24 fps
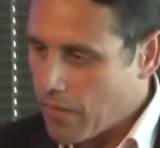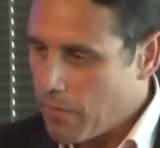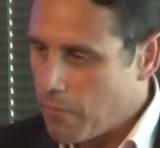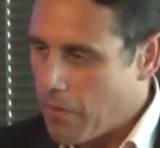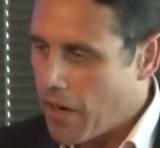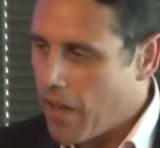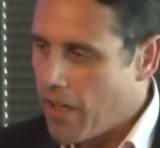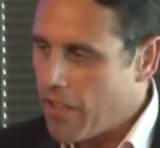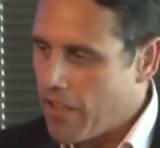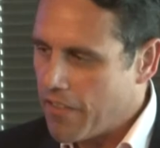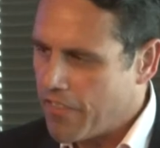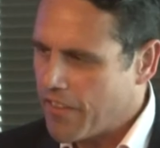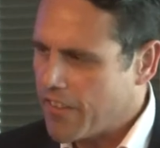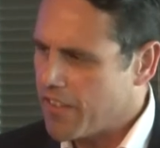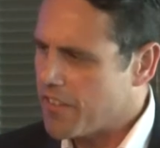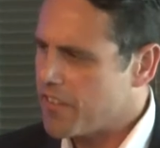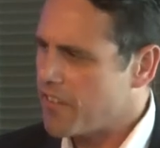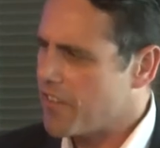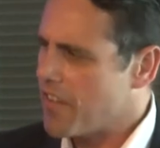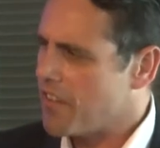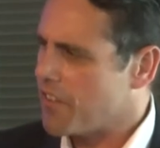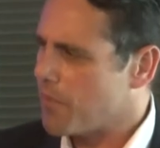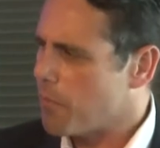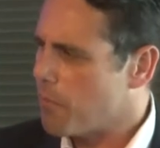But I think
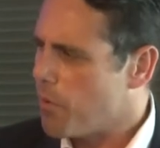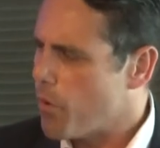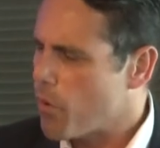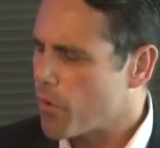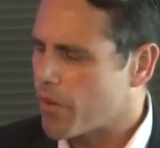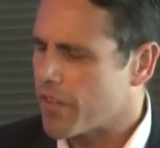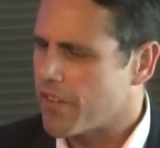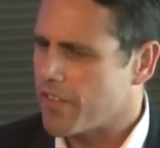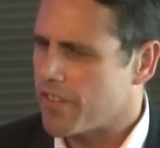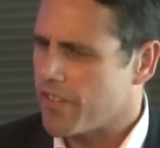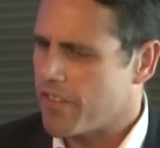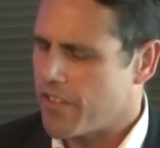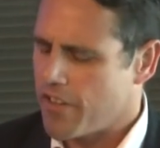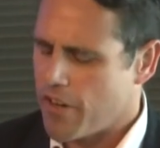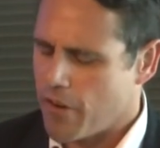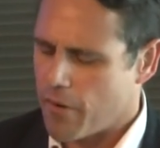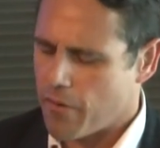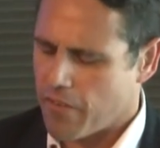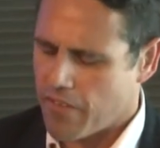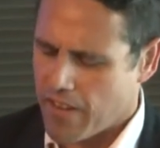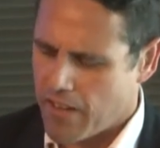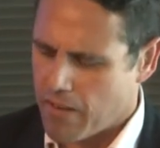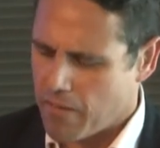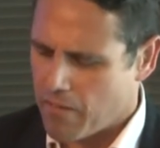it's important to
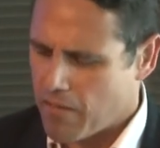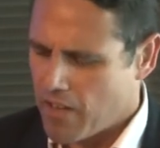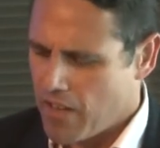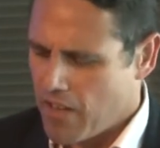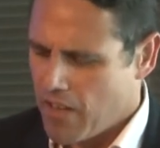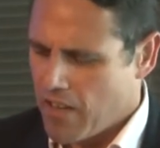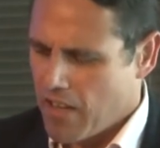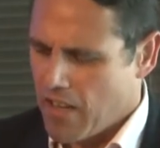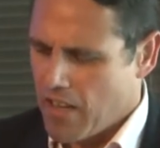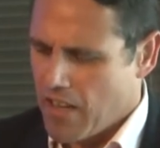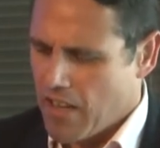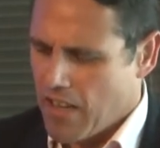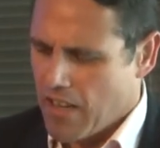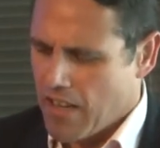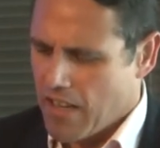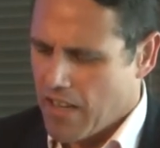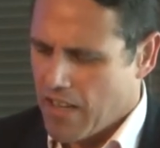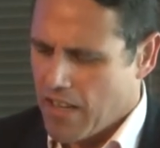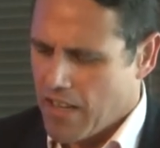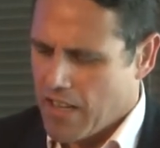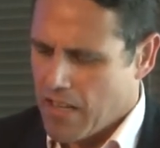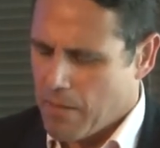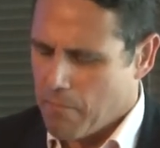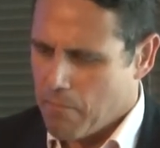note that
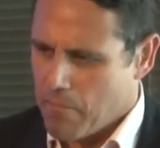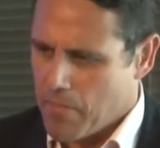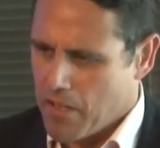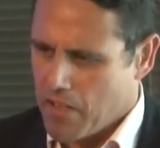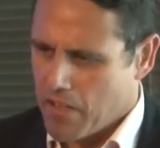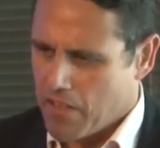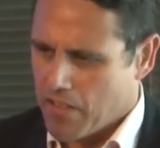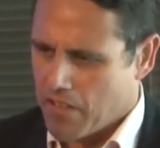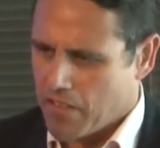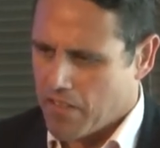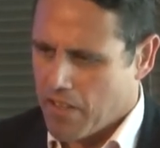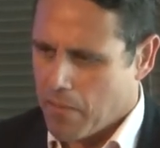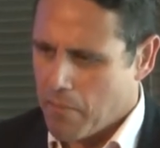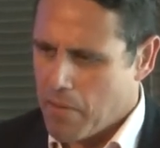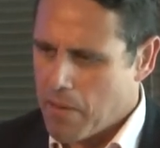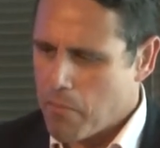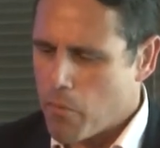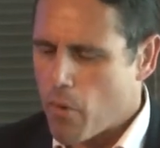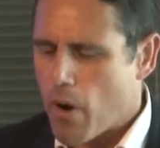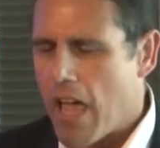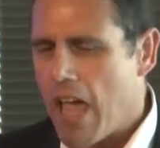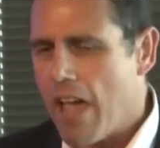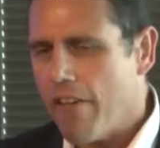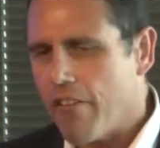um, some
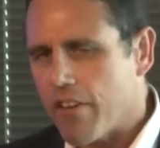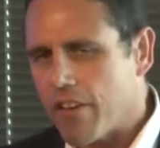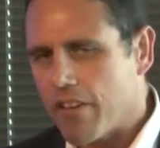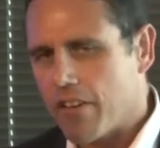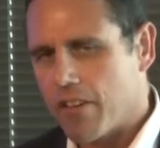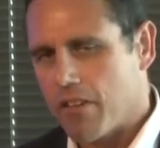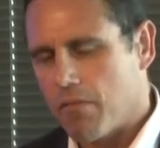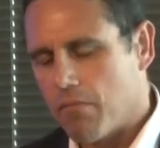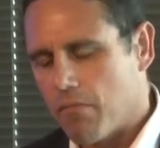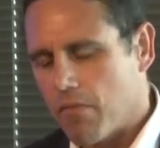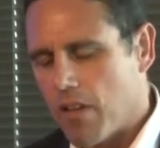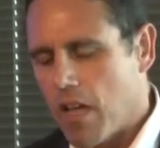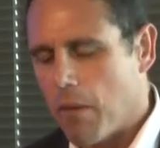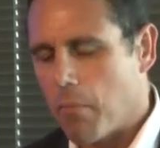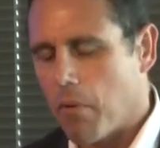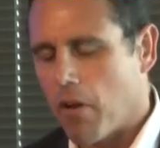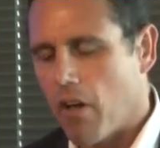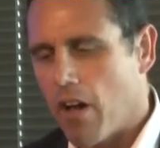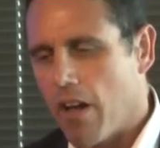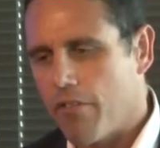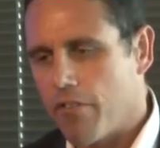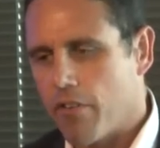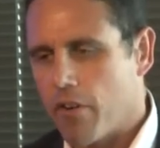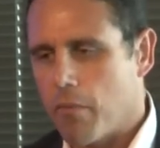people haven't
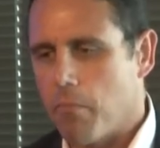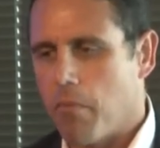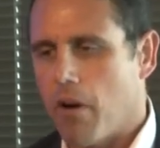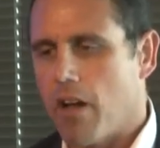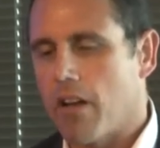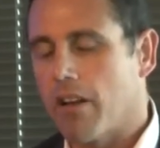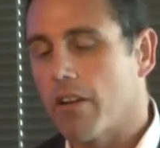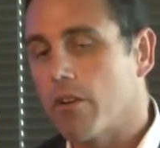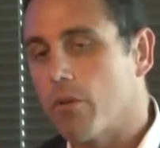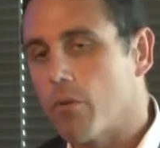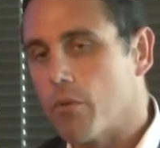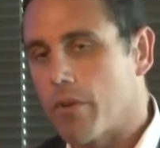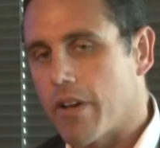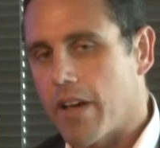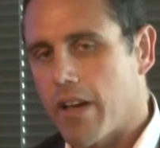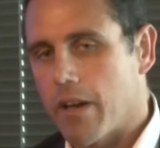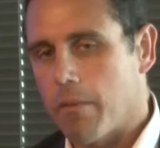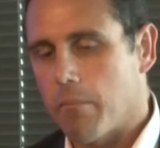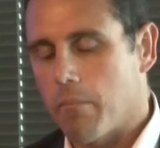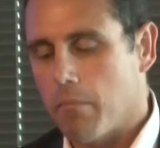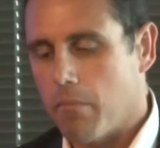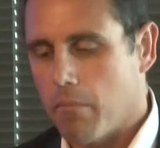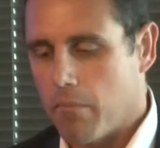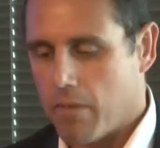applied for a bilingual
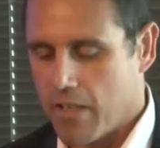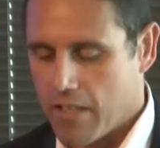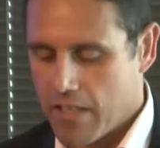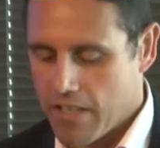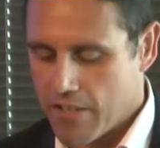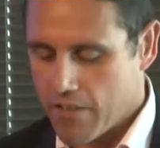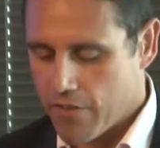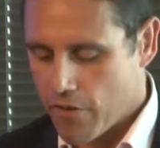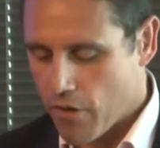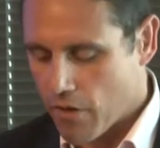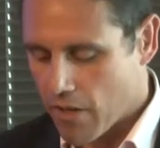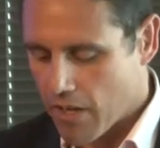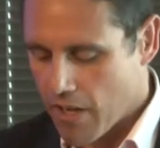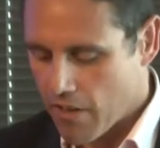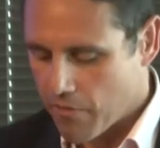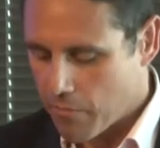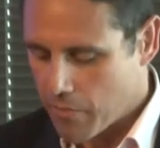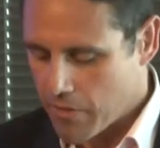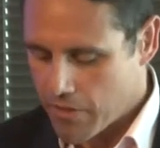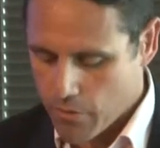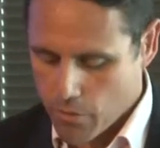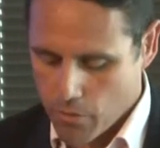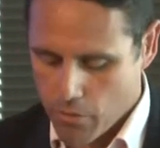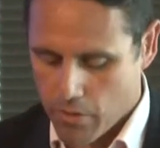name in dot
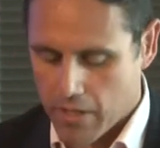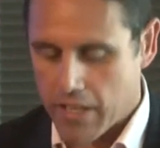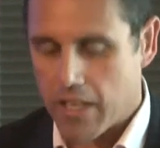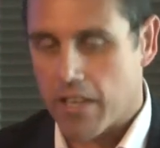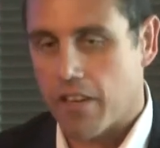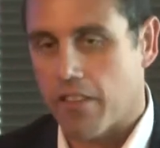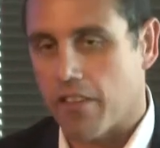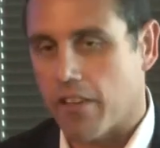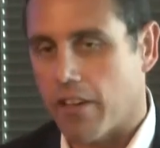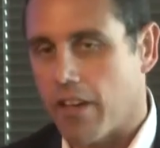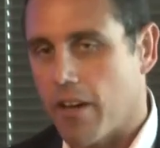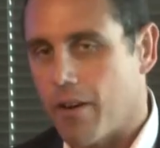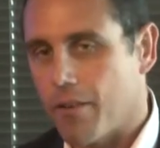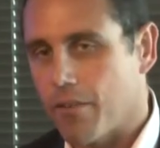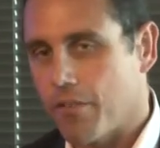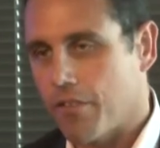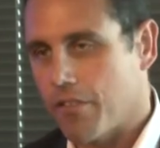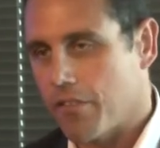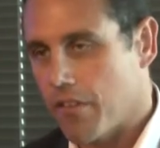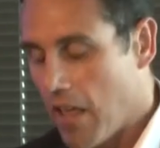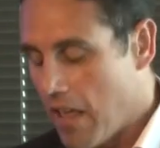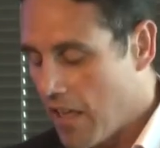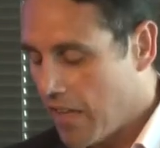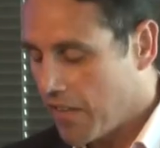government or anything
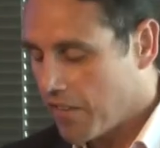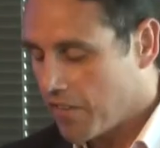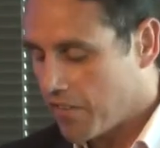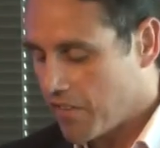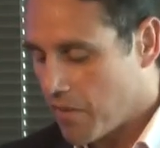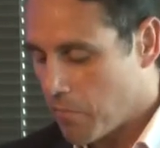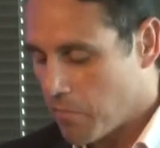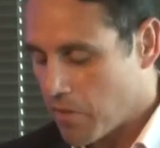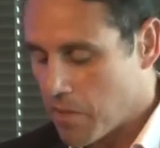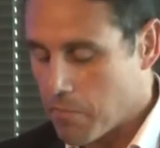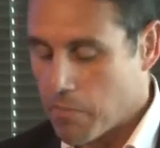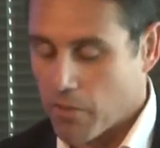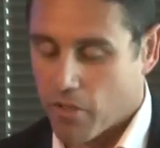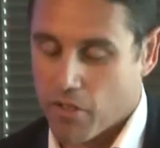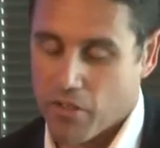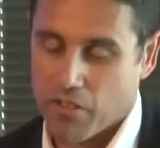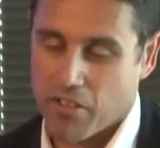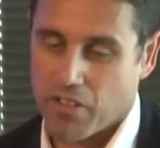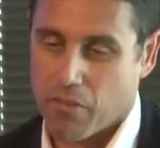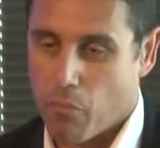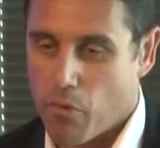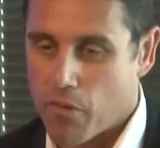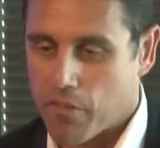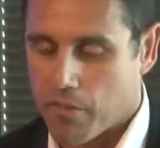else simply
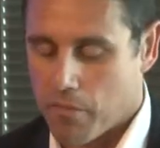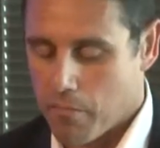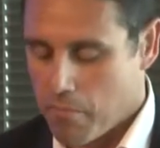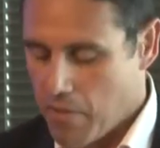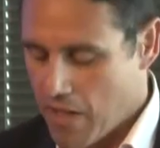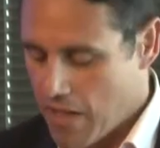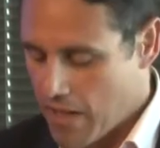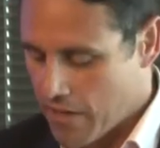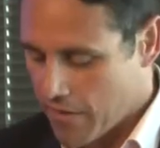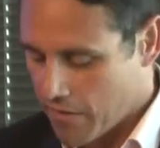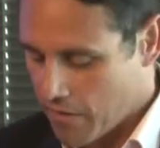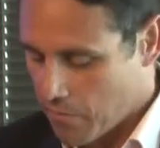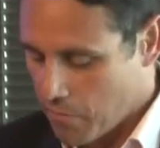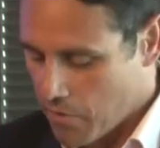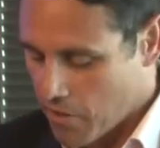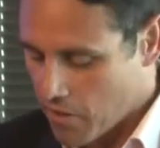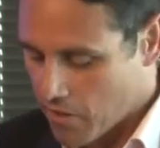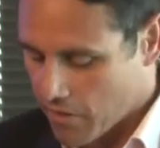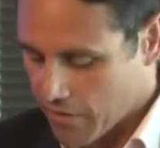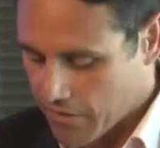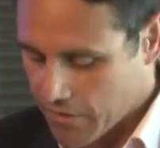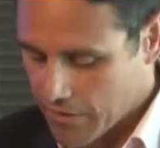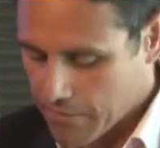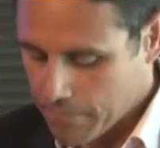because it wasn't part of the
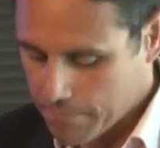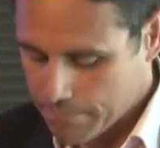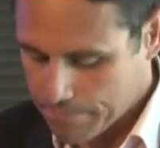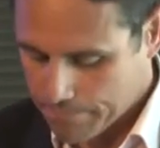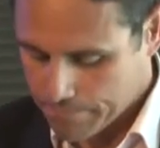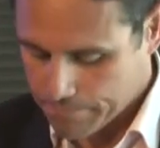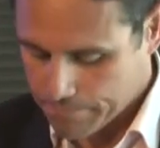policy.